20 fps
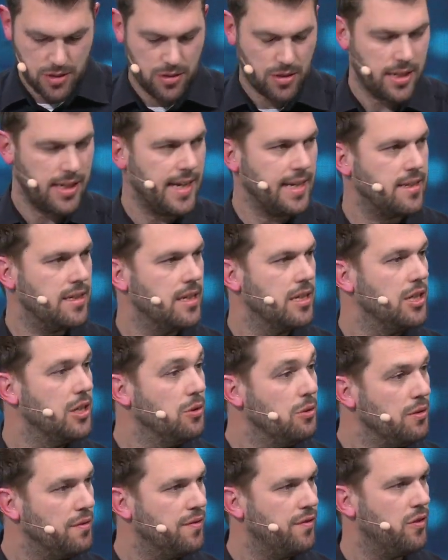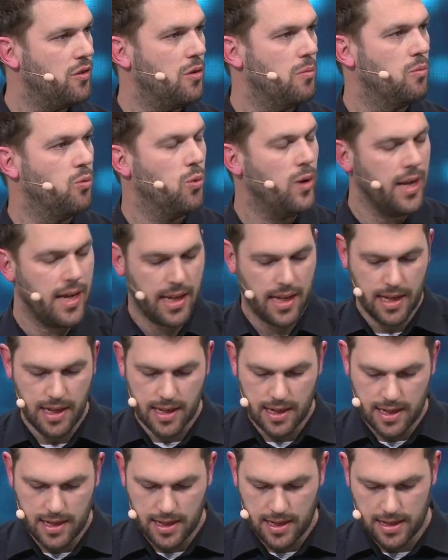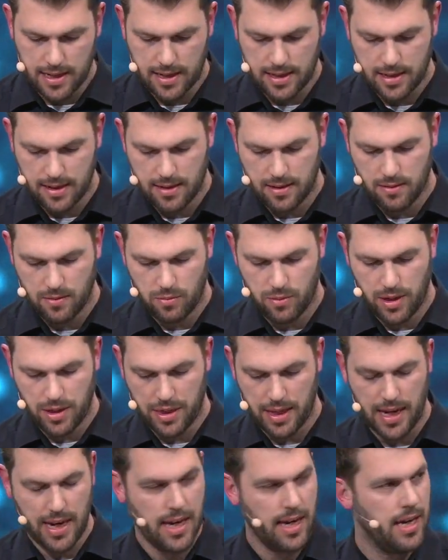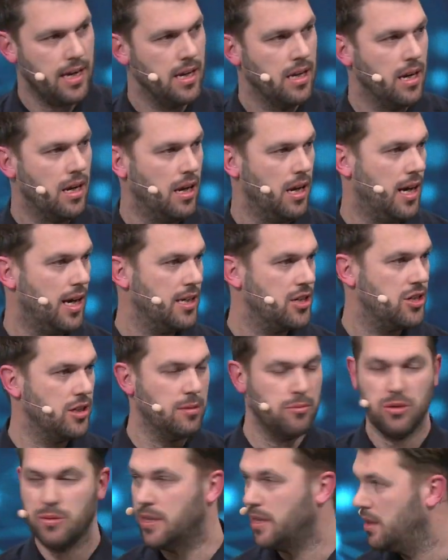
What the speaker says: to connect in a uniform way with a large number.